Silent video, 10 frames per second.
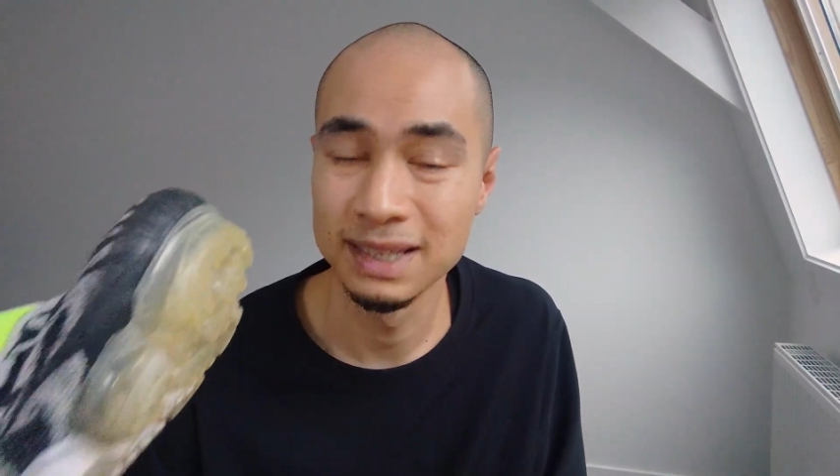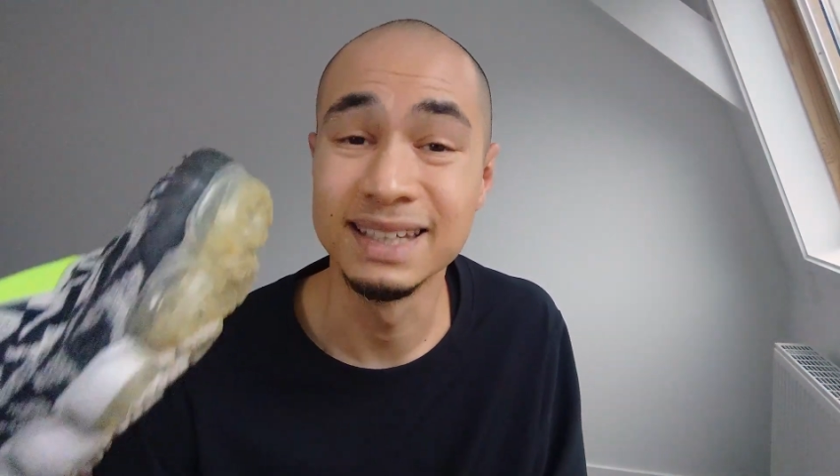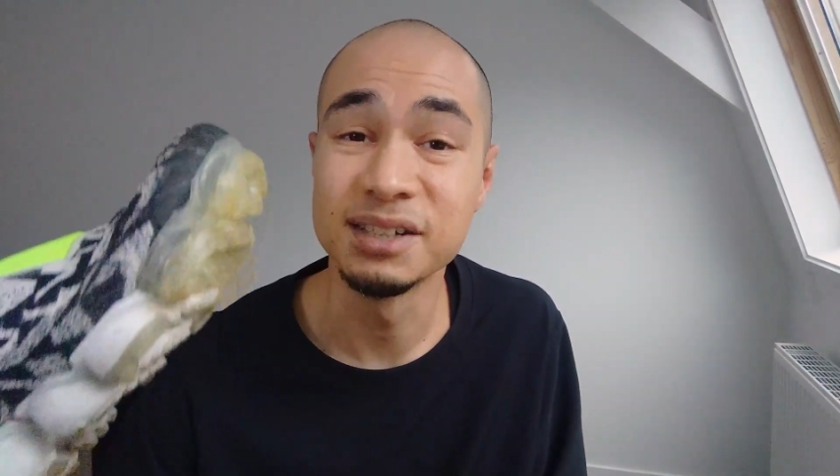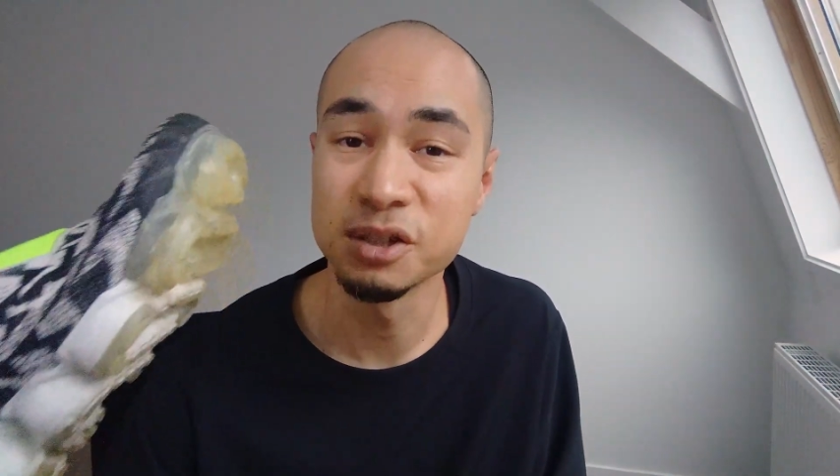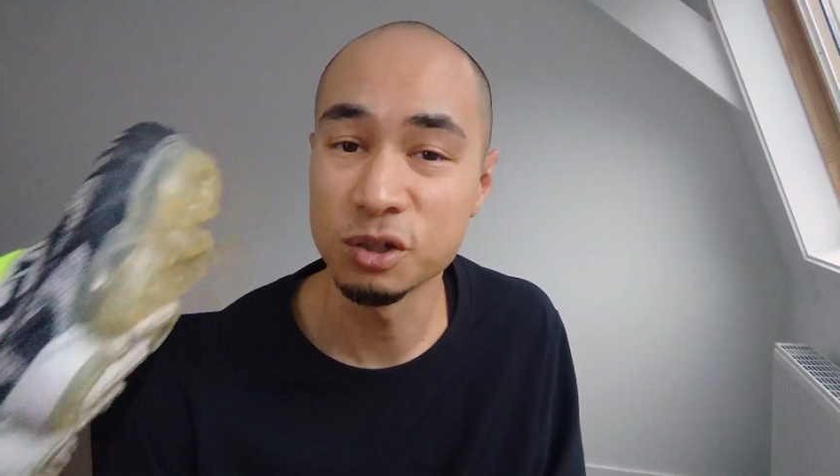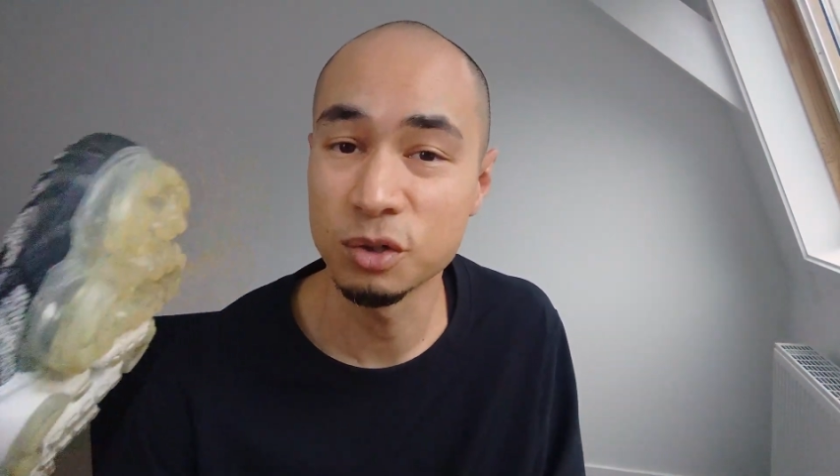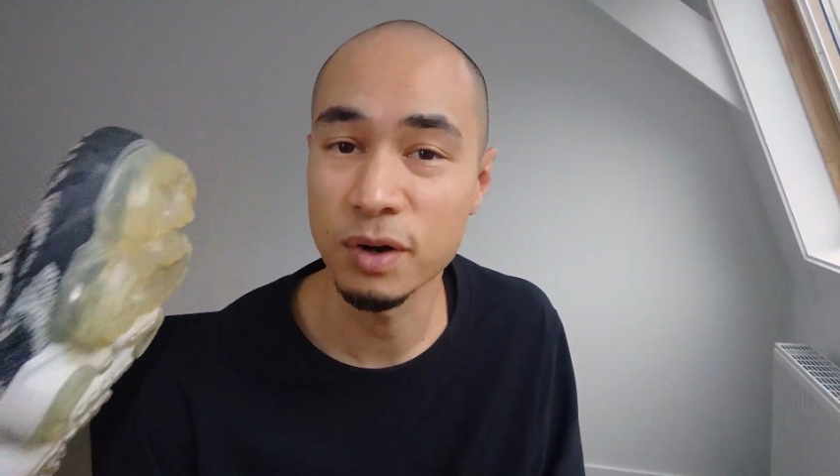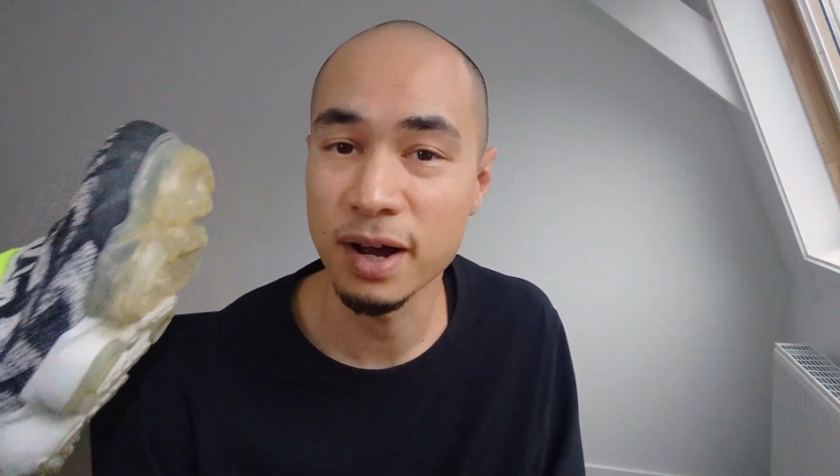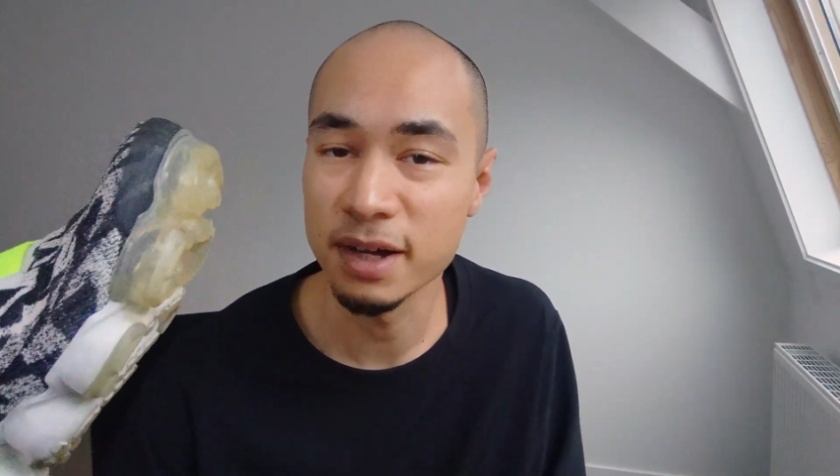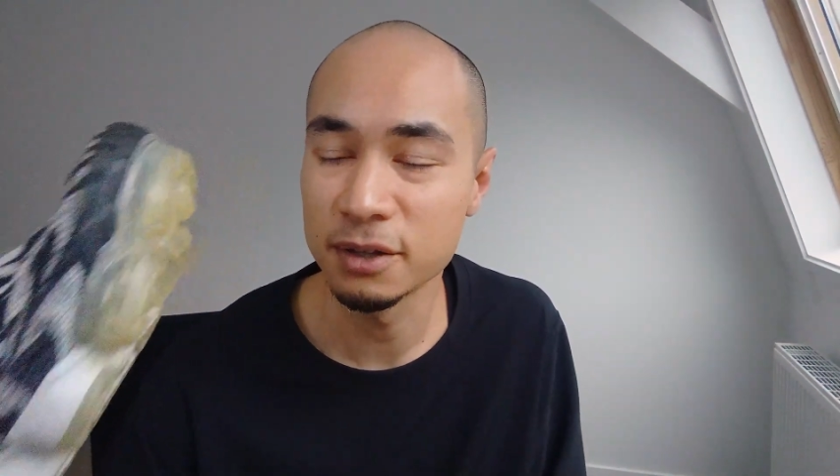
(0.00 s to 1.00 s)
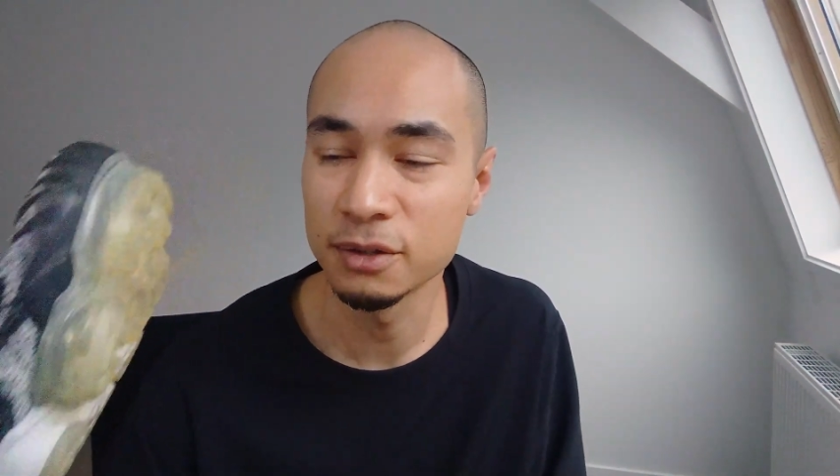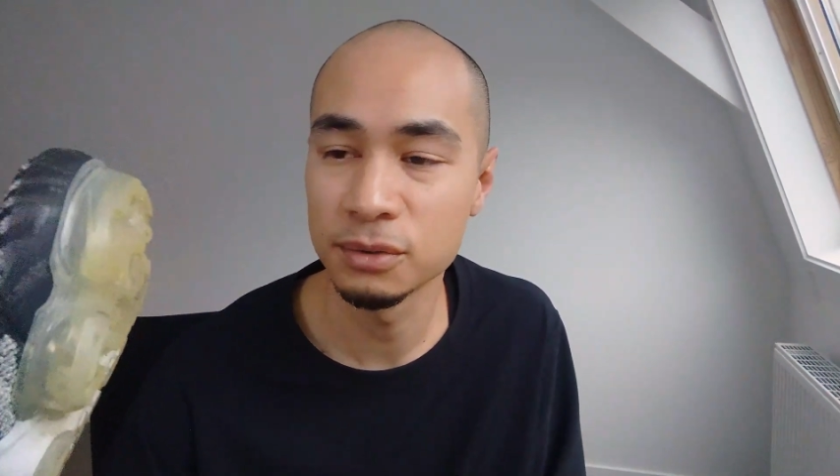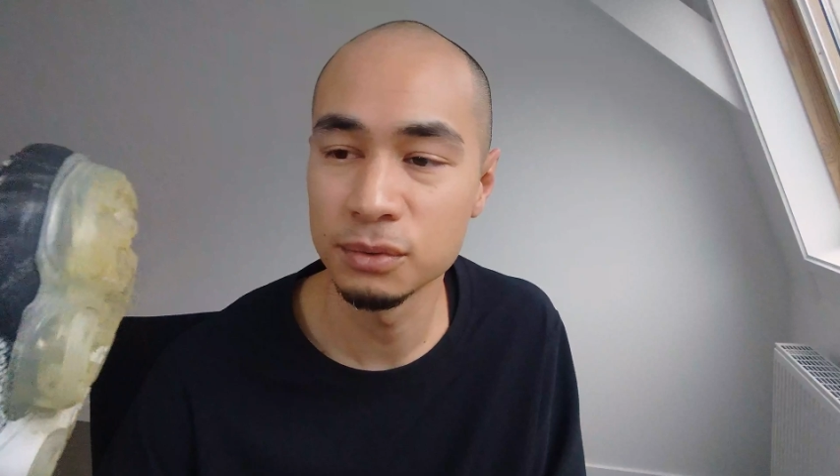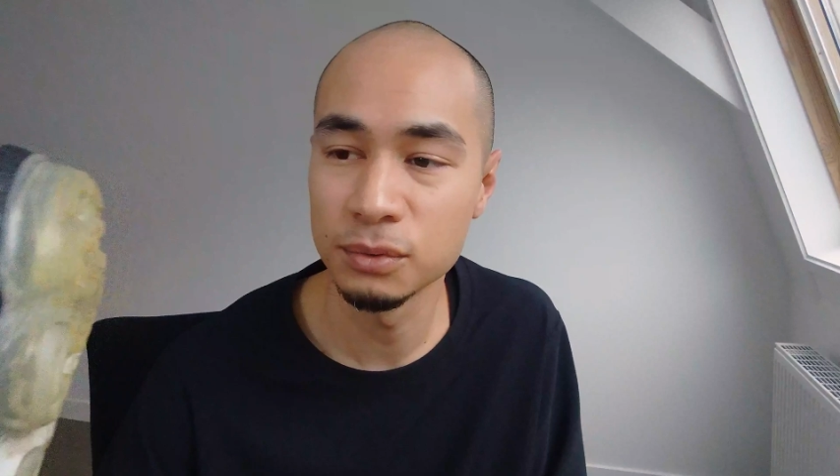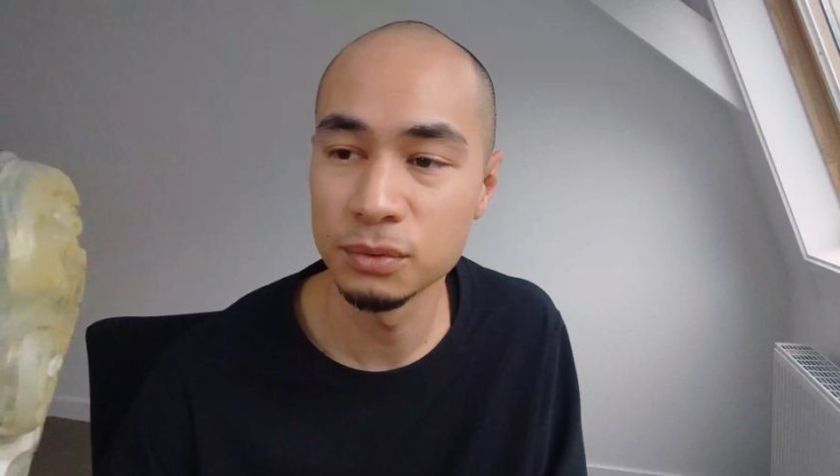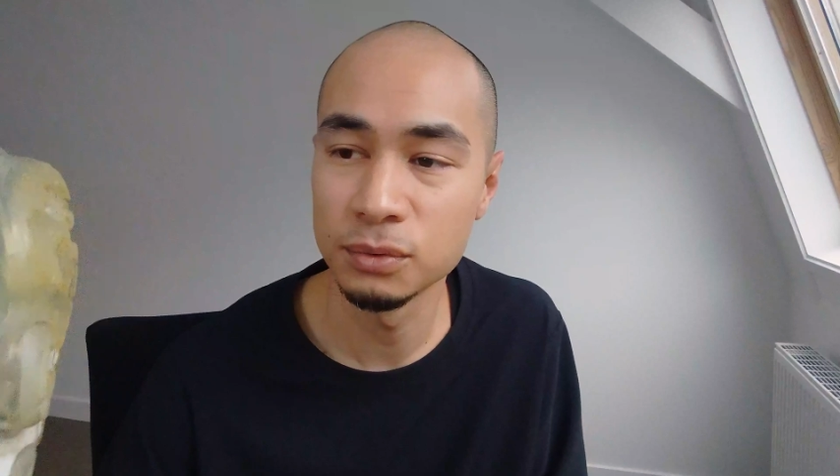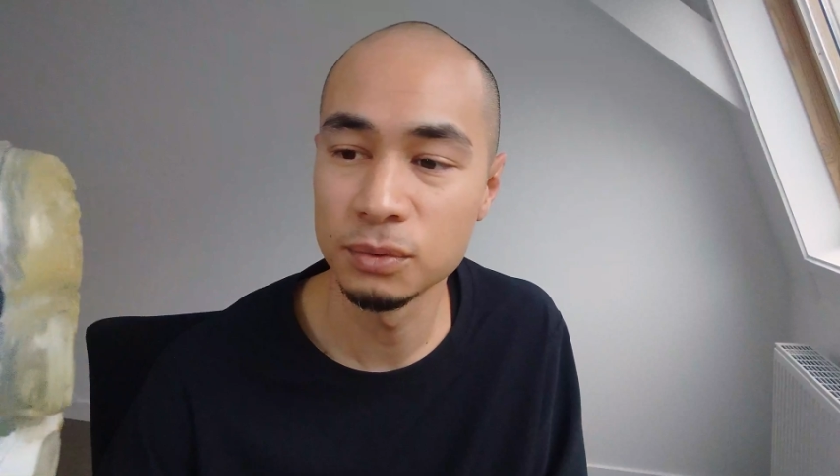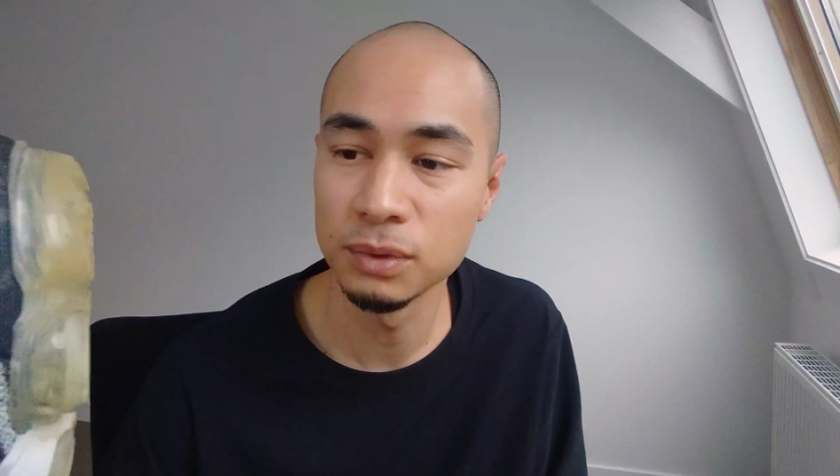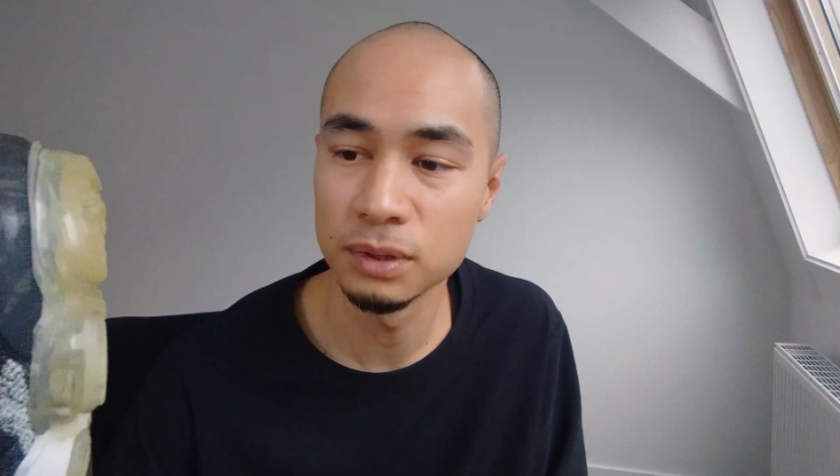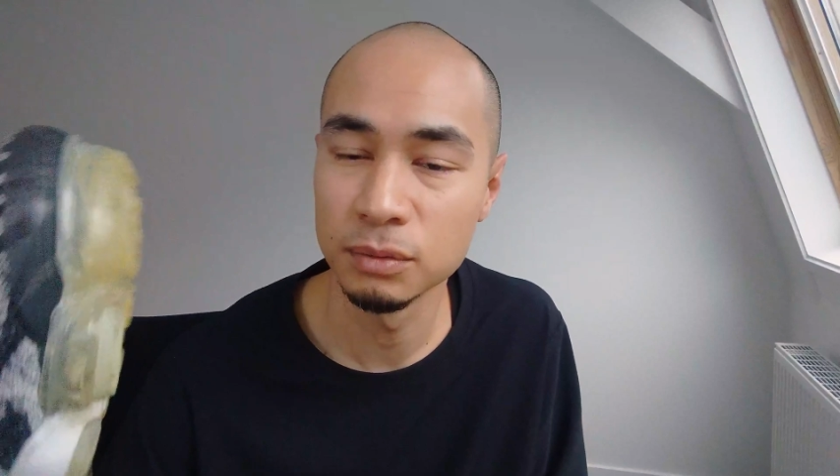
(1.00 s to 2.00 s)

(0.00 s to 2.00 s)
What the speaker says: at least try to